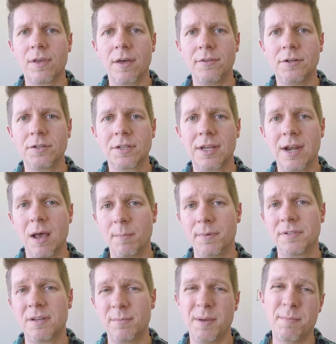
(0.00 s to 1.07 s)
others can help
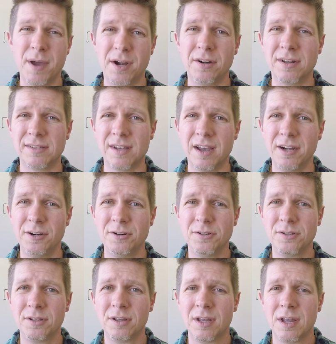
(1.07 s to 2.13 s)
us to be better
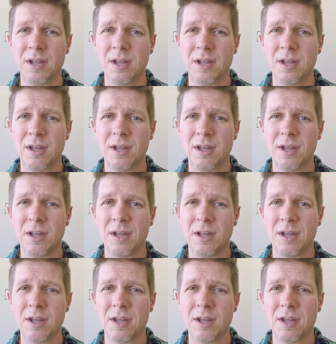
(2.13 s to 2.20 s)
designers.